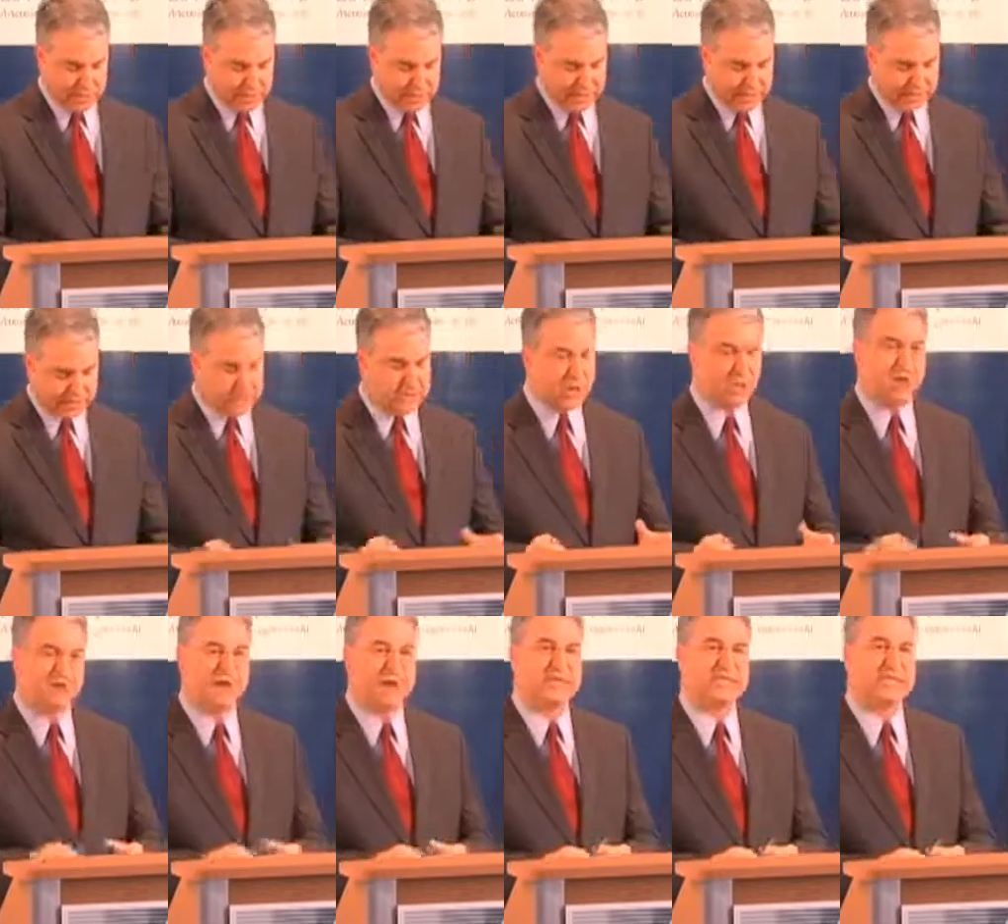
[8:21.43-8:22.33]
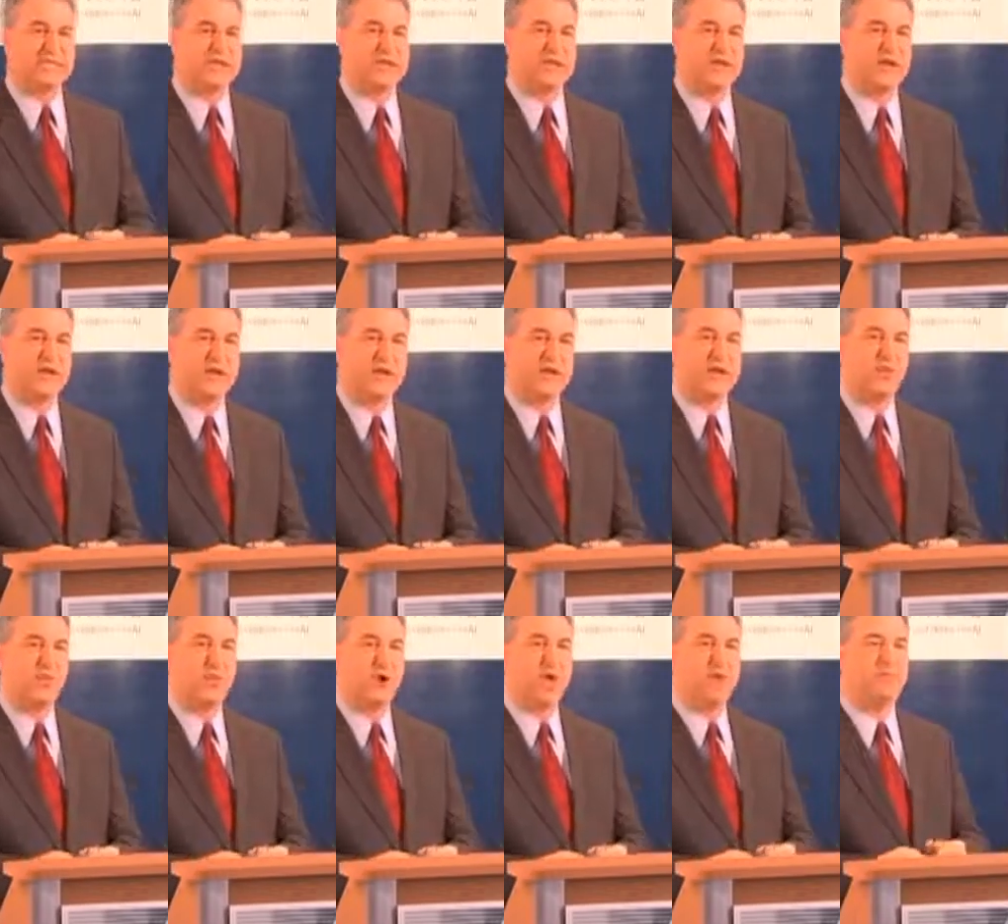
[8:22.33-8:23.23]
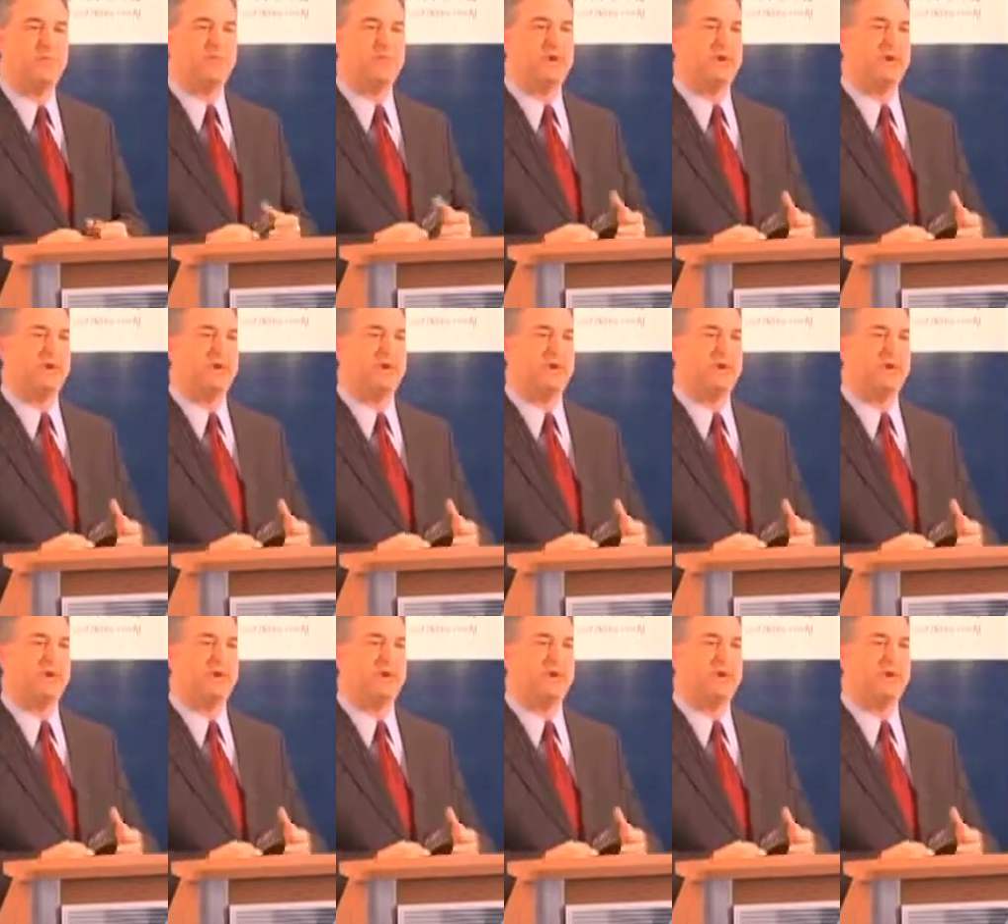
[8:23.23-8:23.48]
And so in 1981,